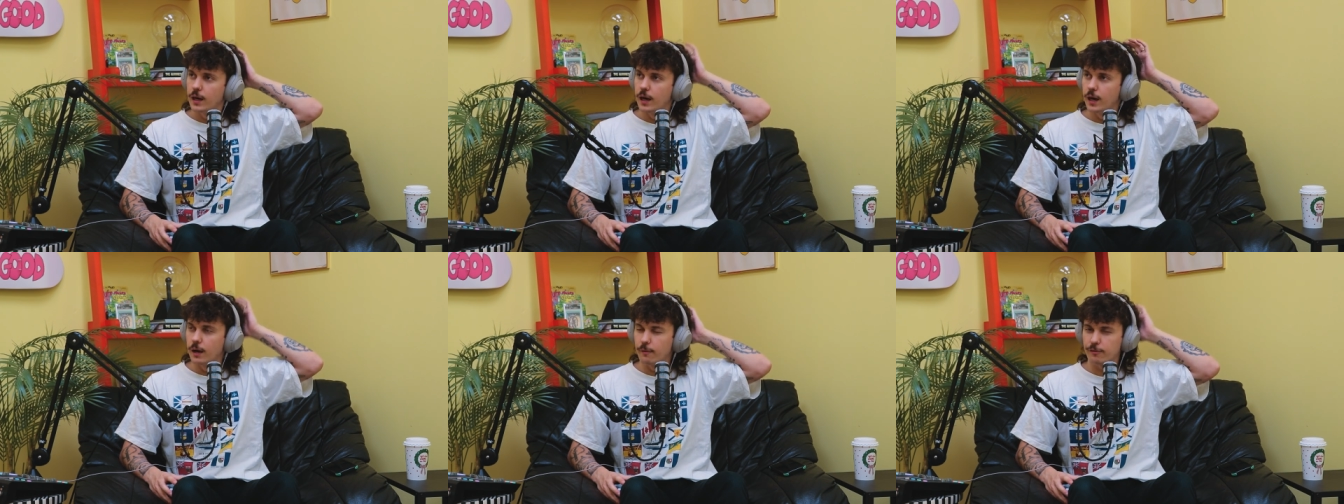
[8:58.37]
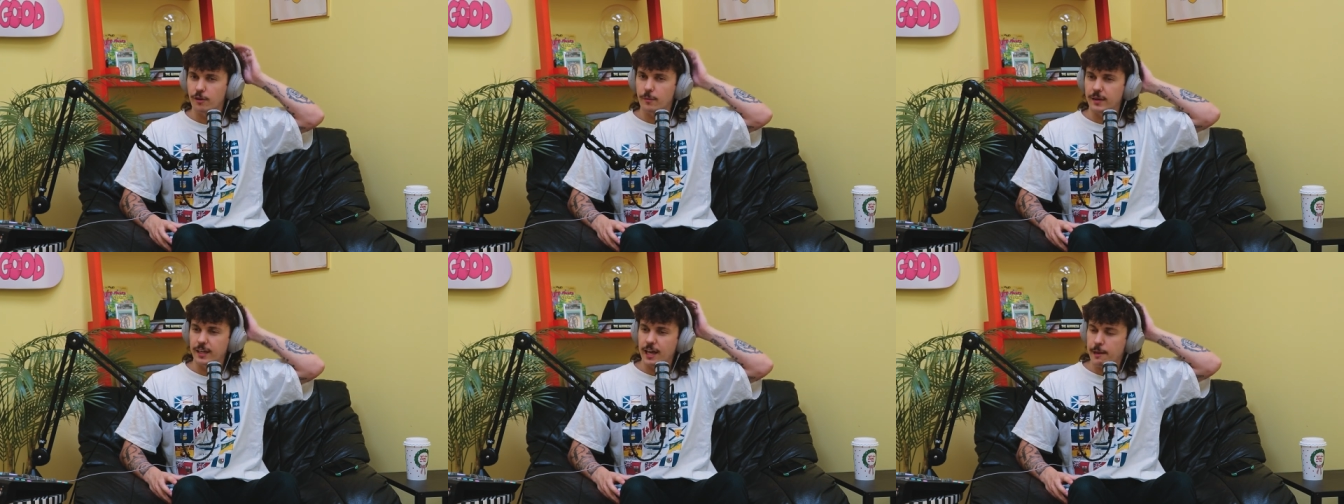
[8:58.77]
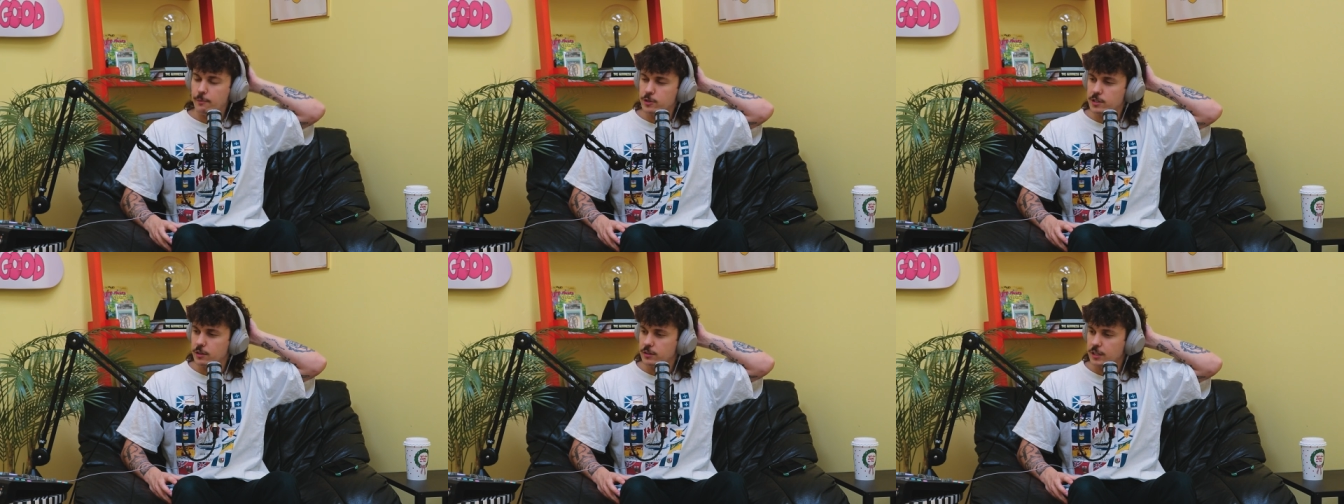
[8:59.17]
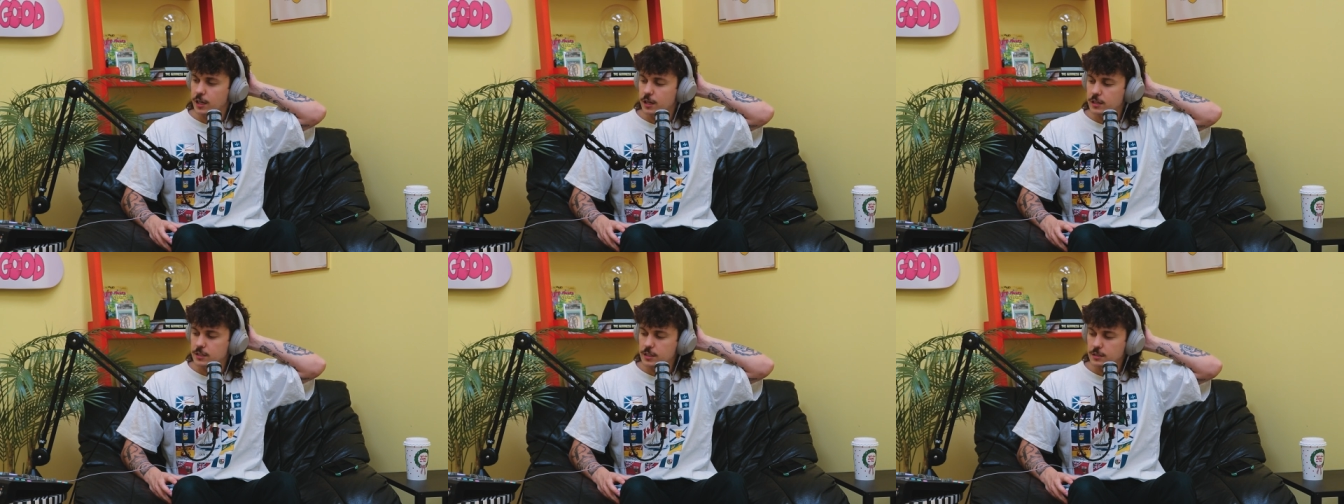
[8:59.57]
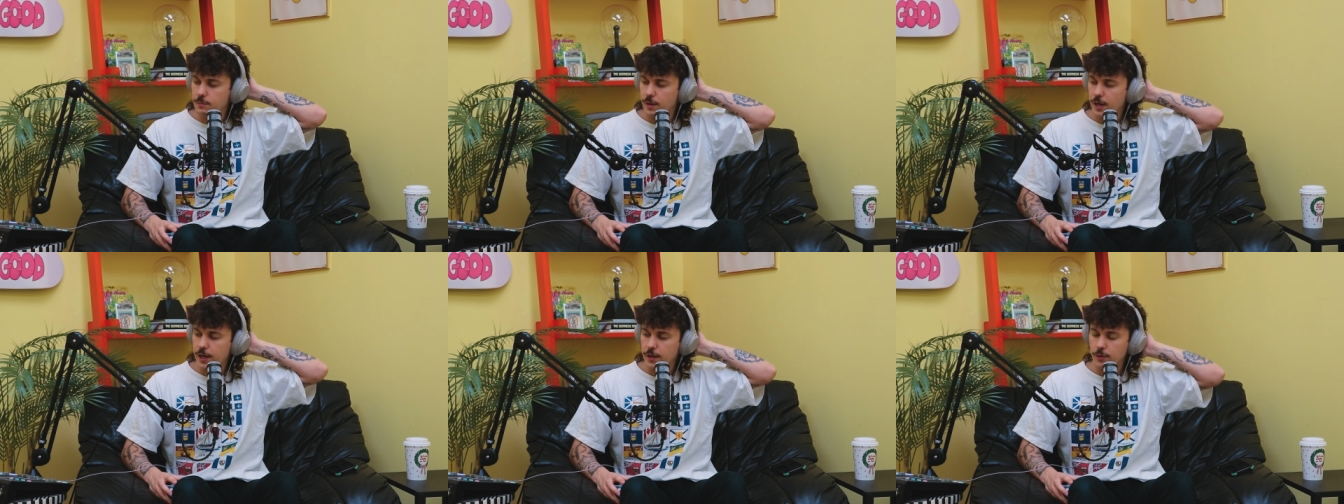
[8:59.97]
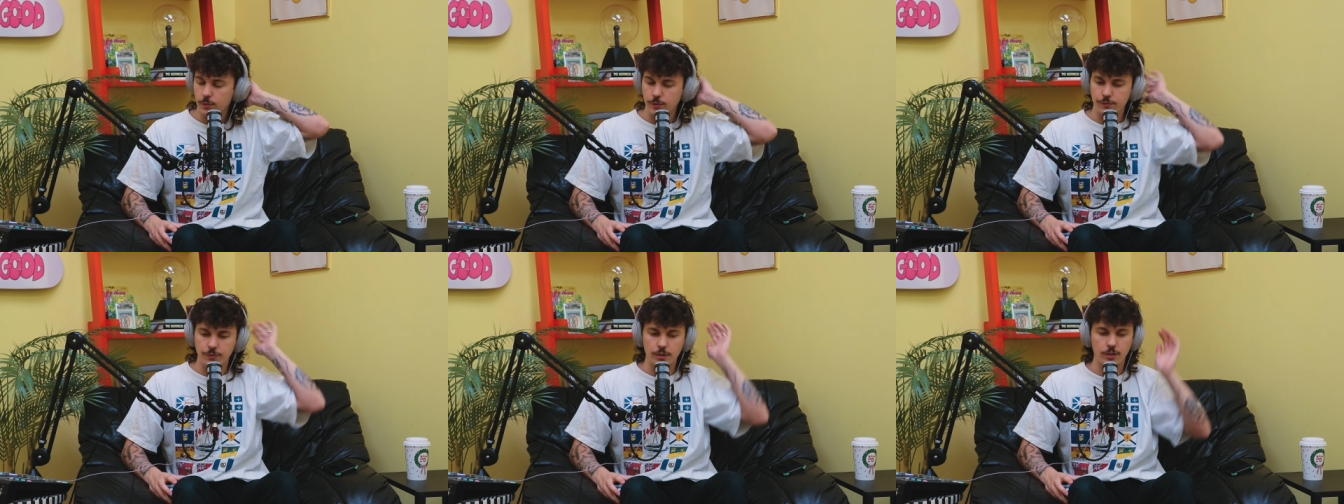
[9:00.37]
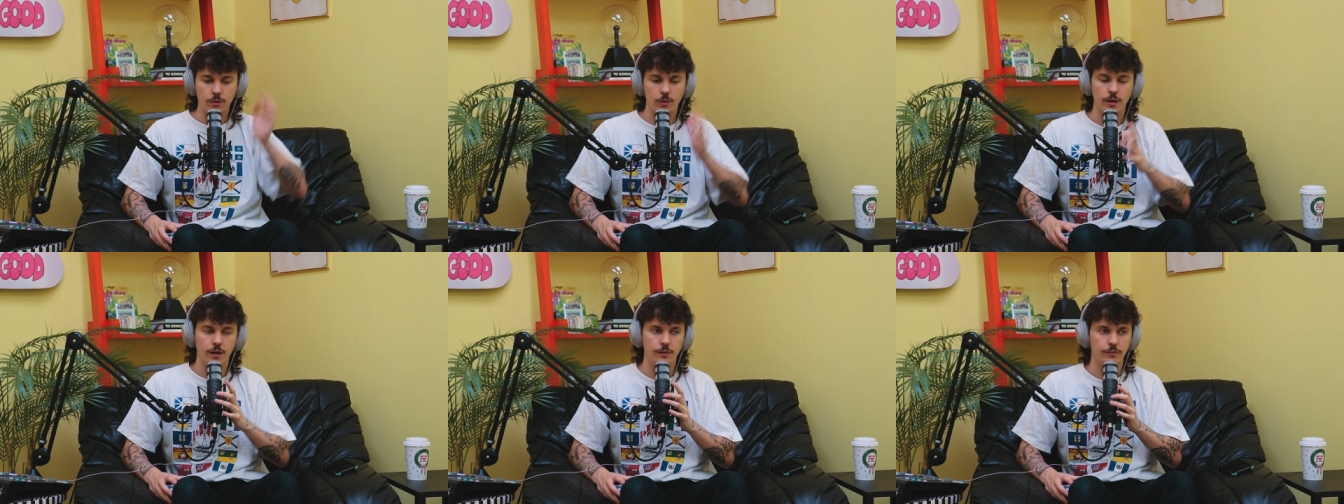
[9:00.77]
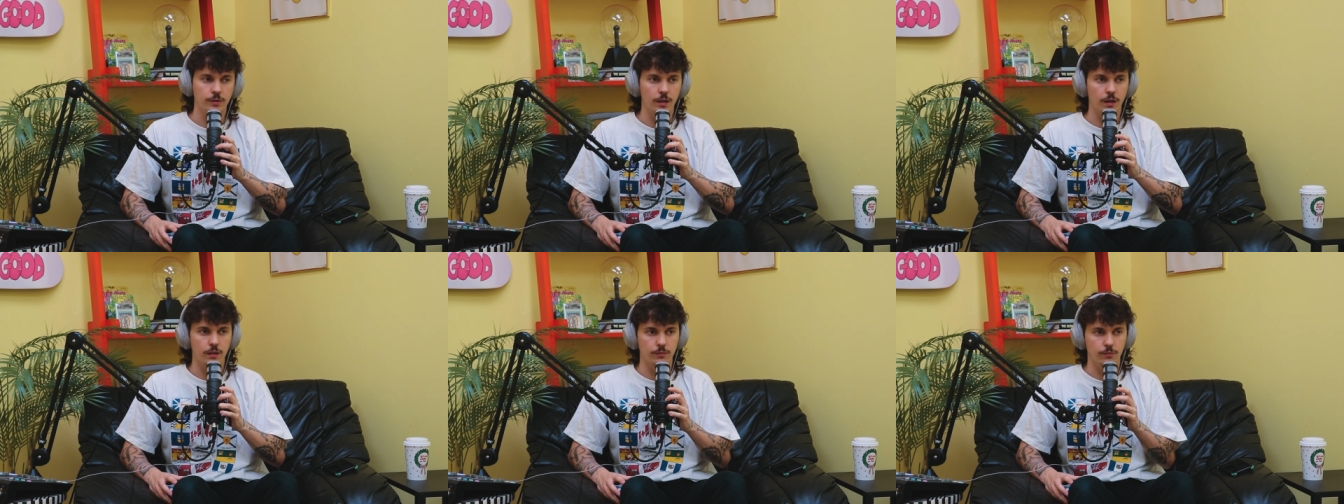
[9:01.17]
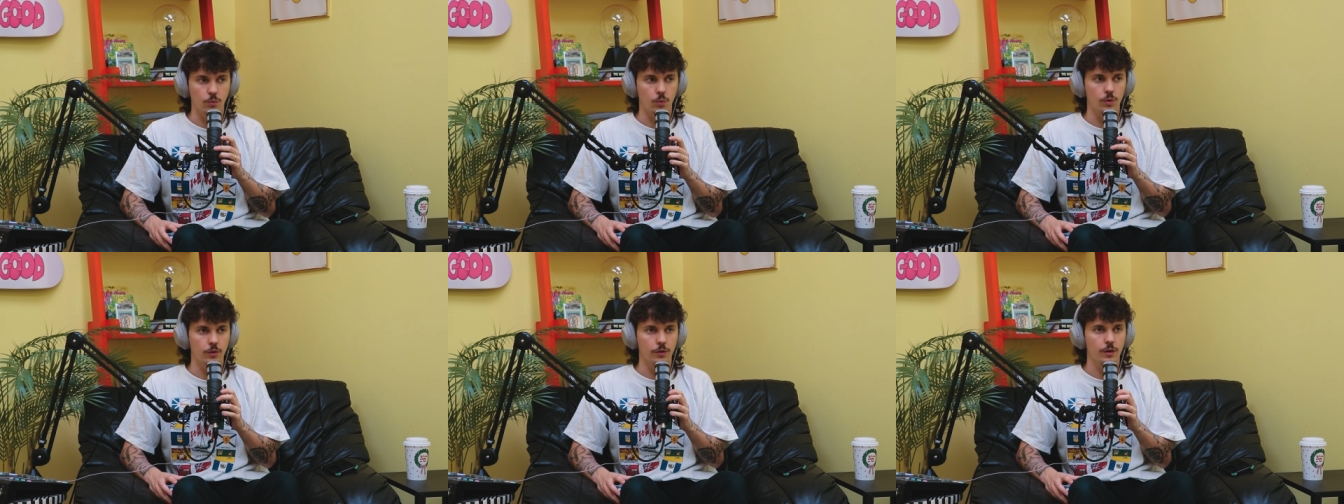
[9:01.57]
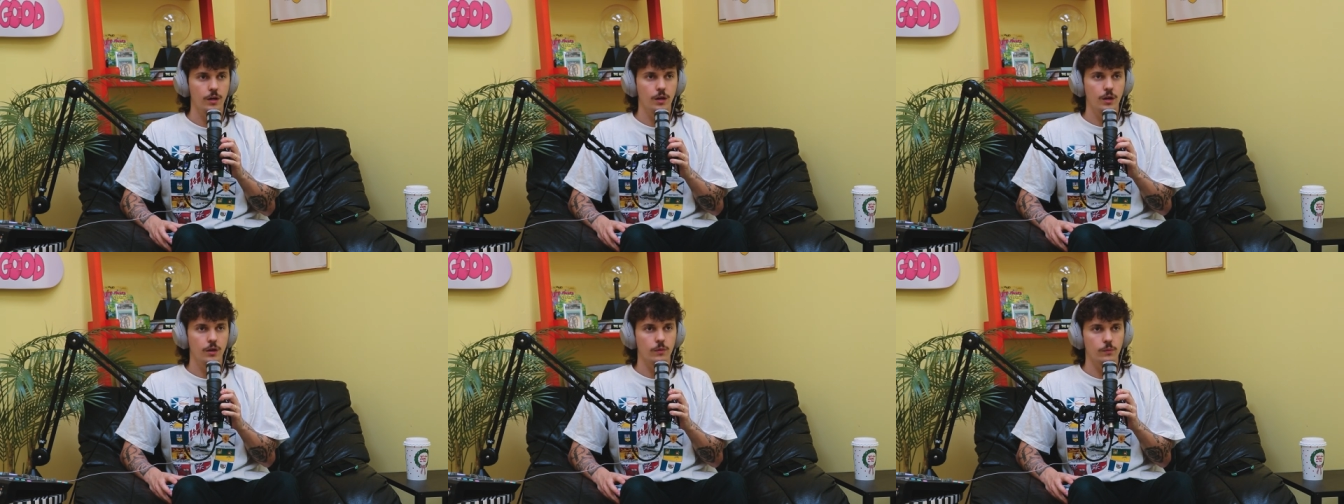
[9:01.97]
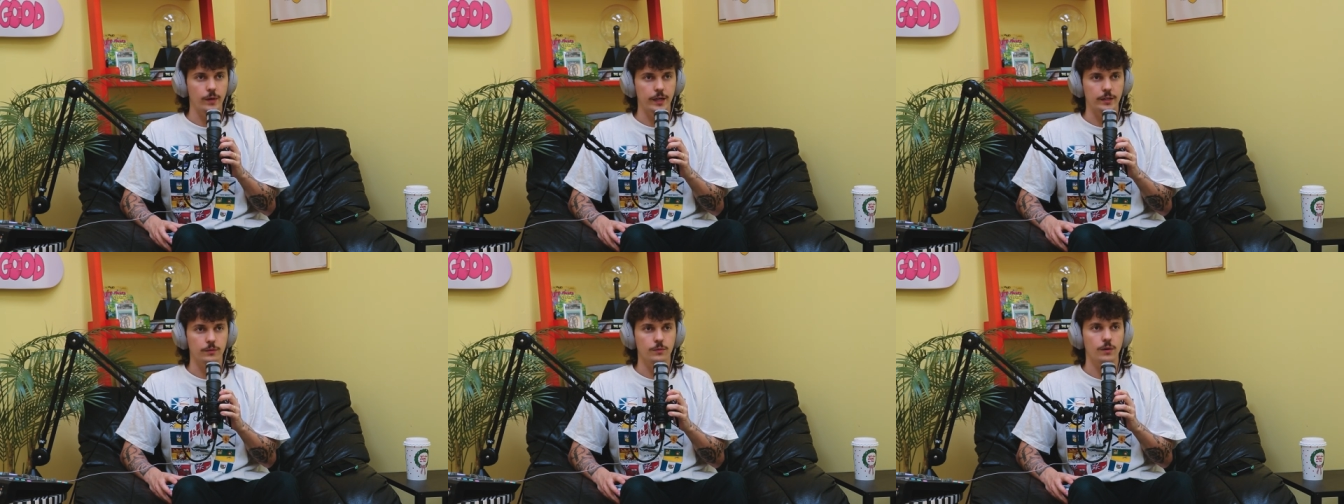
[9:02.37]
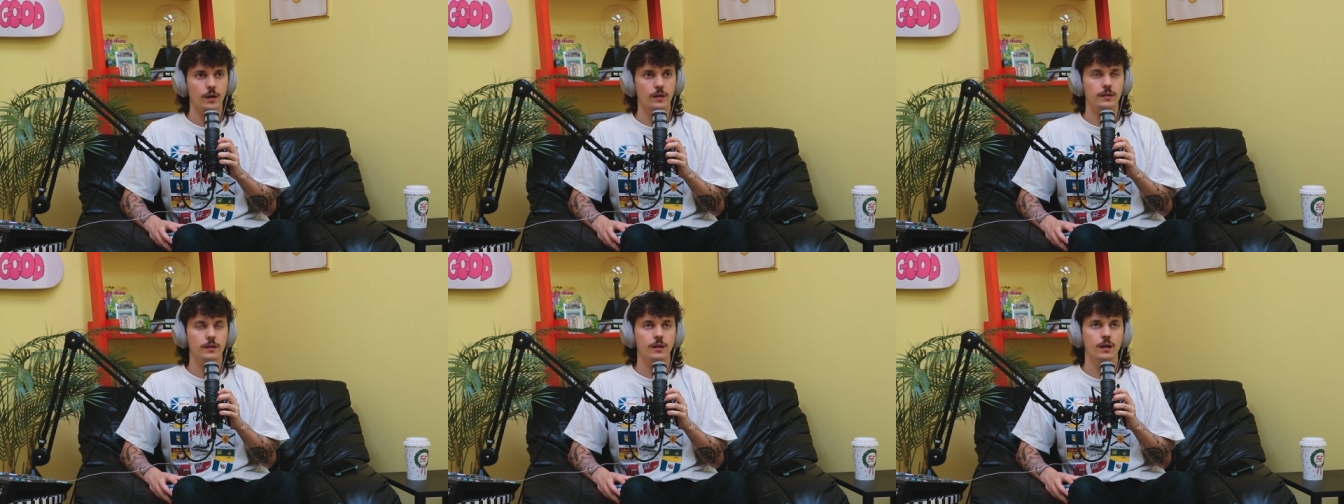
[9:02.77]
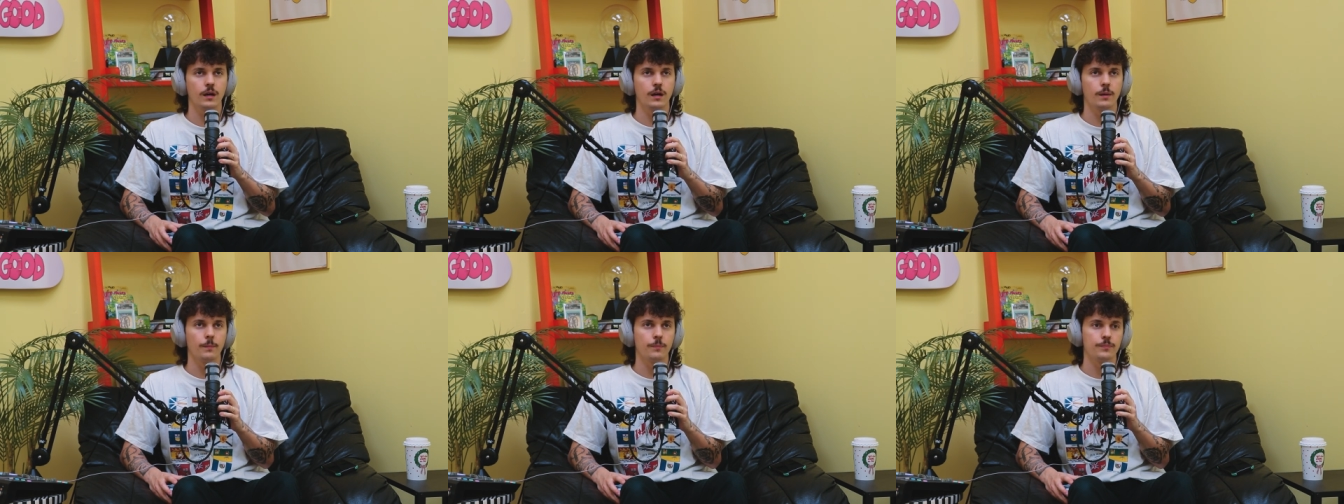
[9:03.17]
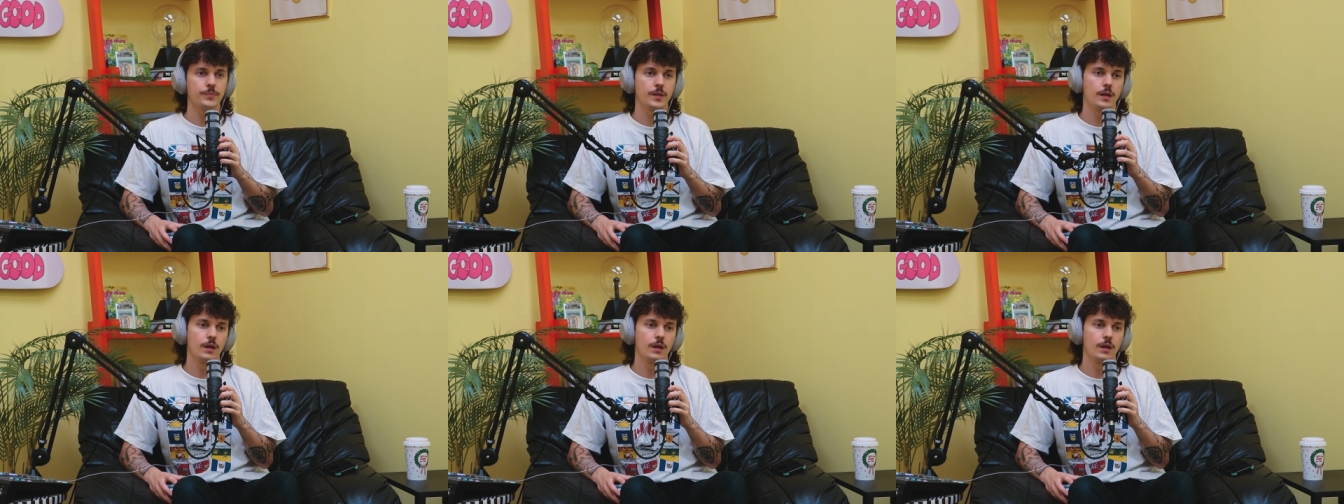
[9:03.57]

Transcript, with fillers: for all my gamers out there, this is my review of God of War Ragnarök.